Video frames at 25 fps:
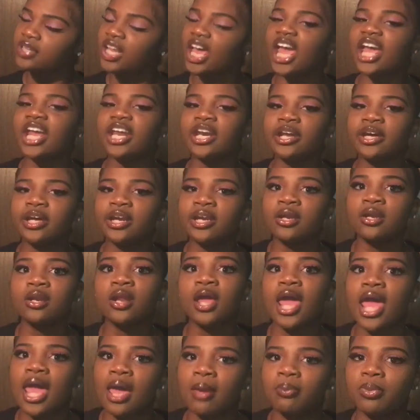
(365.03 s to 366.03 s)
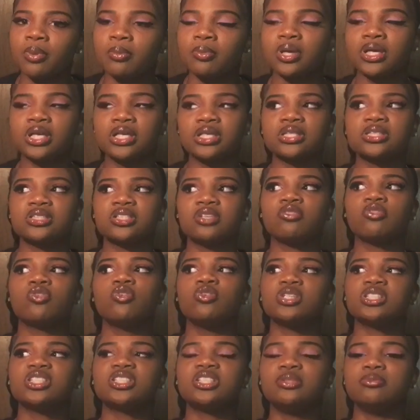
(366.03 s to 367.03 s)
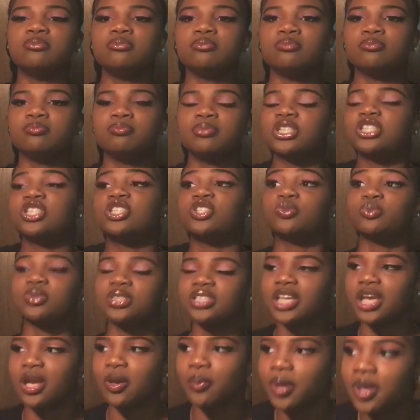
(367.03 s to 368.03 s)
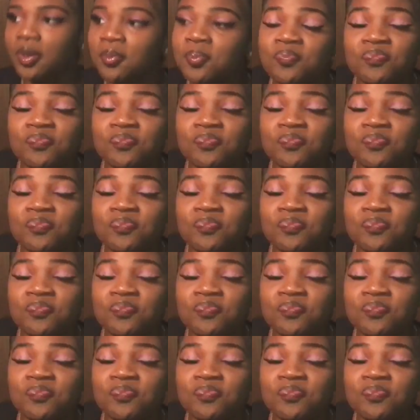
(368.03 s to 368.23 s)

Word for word: ain't nothing happened because of course them bitches was scary